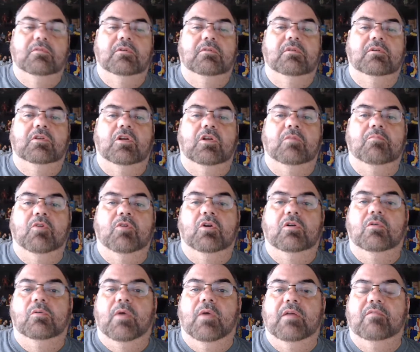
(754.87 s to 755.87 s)
you know, put it
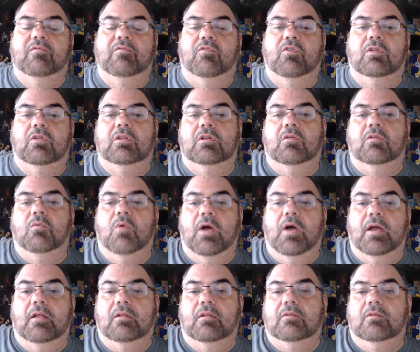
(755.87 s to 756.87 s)
away for a little
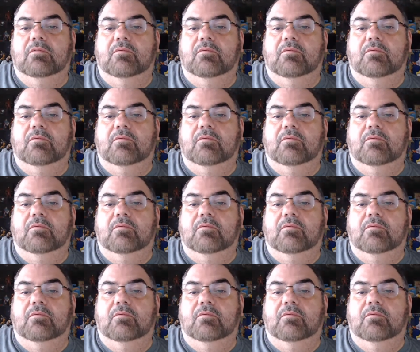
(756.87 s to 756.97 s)
while.